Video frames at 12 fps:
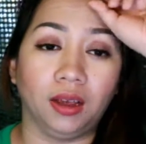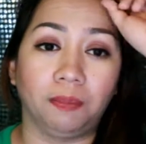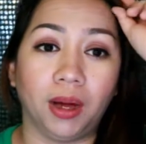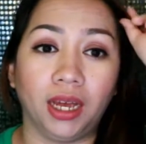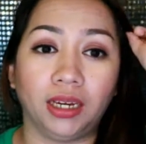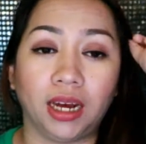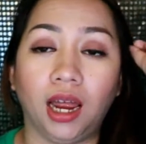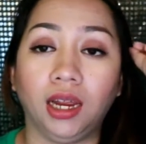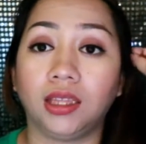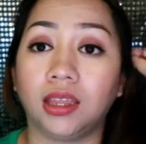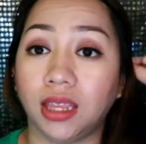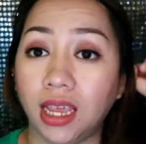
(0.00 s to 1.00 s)
But
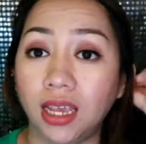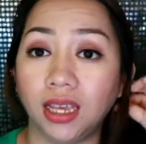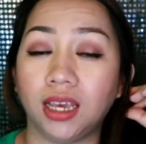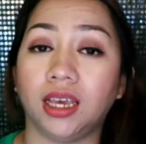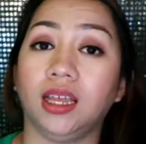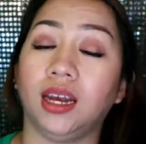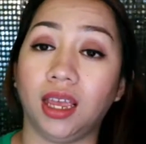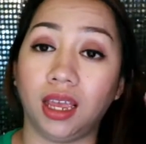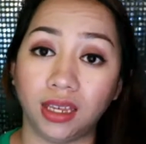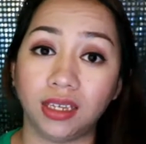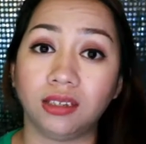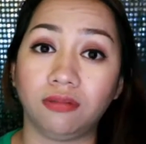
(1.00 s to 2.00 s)
I think it
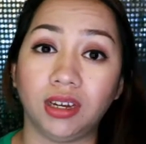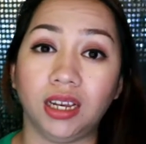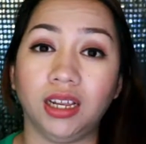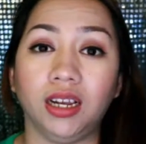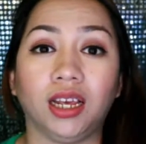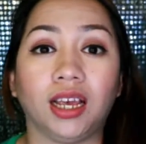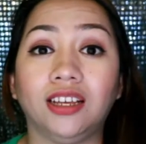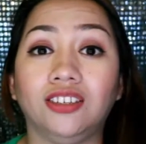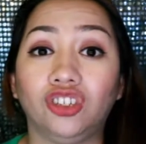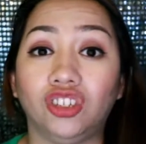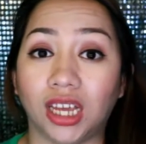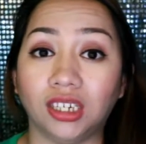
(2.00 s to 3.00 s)
is really like a
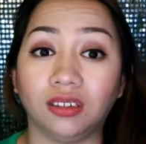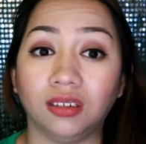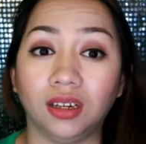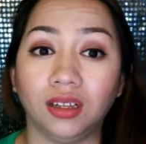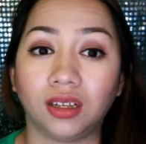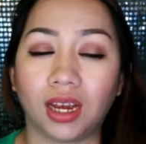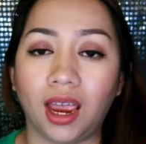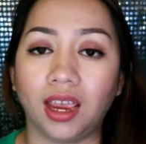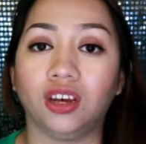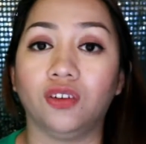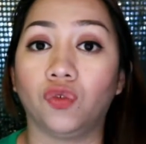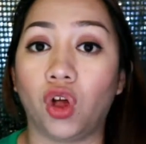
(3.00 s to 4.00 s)
general
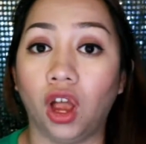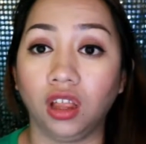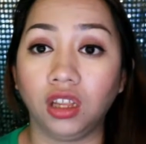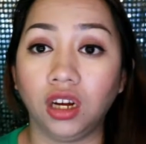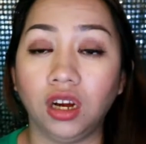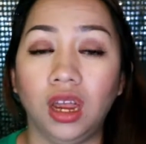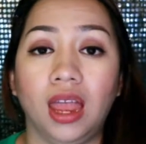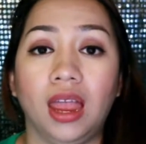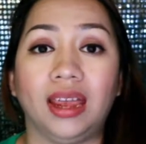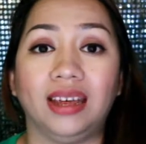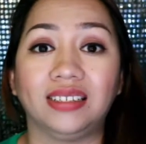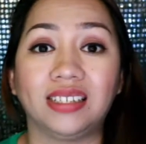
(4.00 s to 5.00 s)
kind of color.
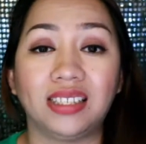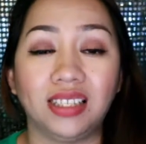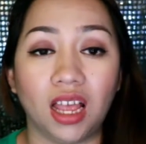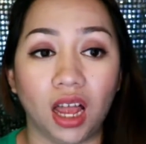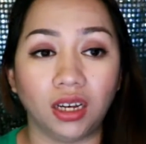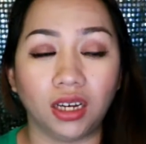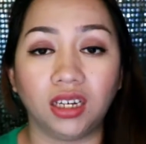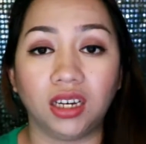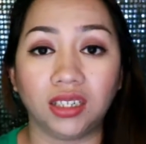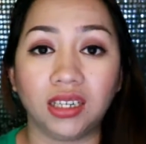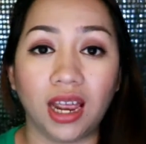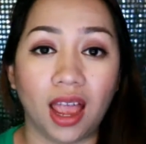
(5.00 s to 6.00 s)
It's not, it
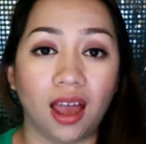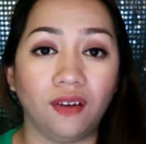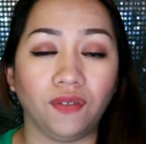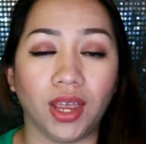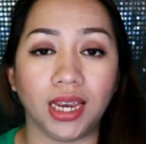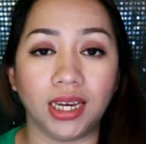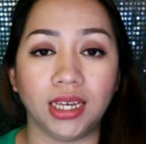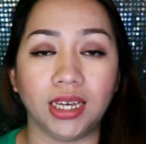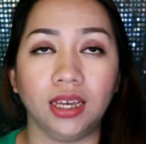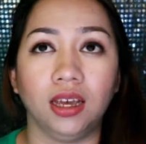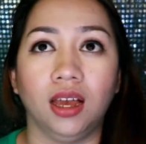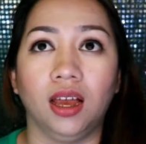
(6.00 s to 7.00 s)
doesn't have
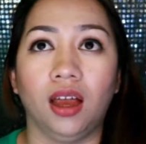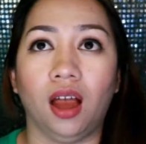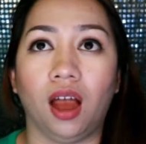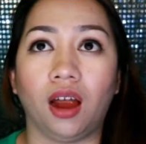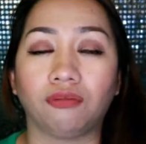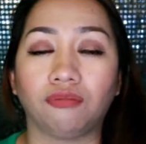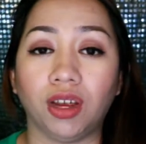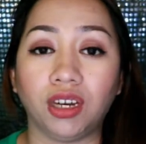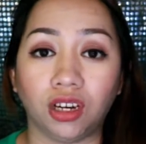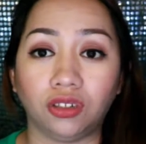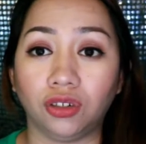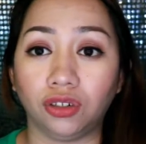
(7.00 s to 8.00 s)
any red
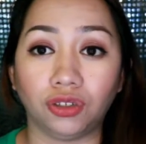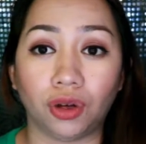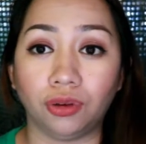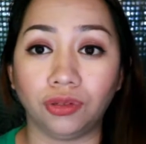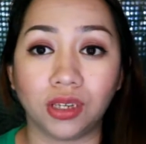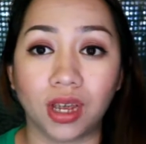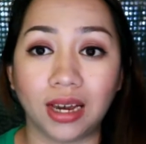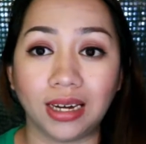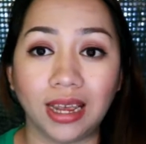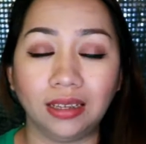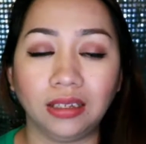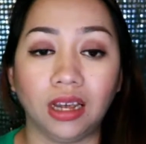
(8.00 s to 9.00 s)
undertones on
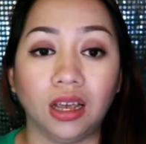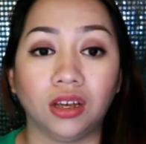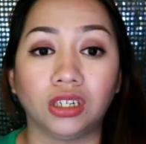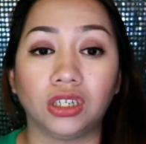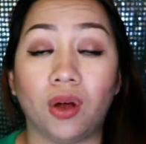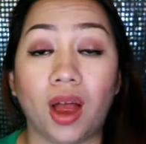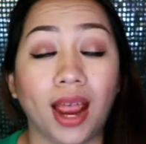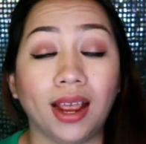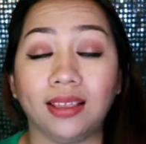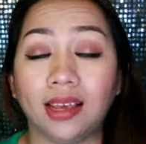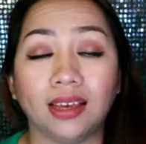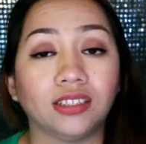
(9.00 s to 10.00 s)
it. So I
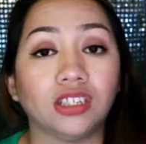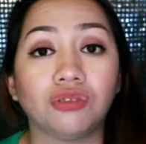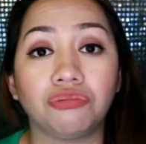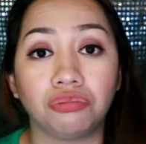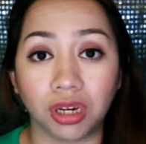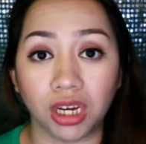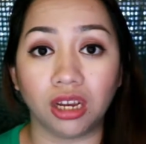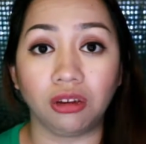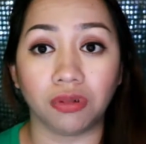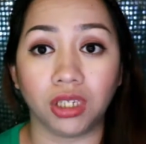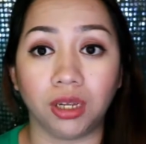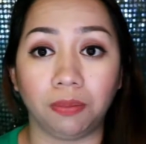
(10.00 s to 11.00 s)
think it's really,
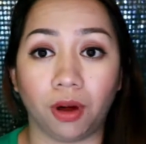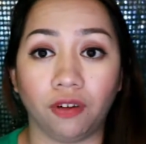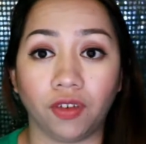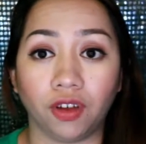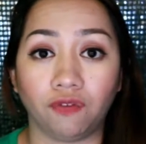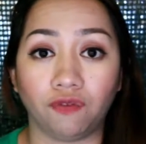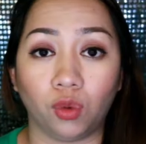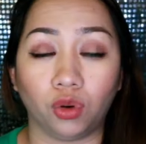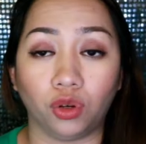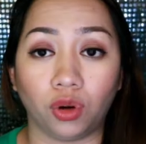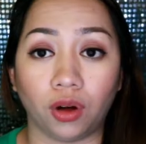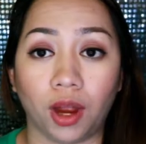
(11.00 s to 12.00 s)
really perfect for
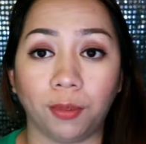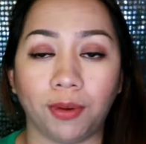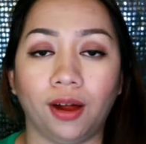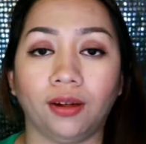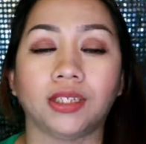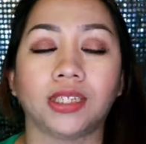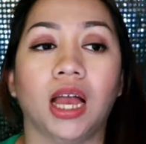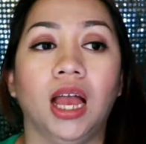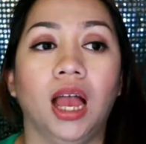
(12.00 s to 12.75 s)
your eyebrows.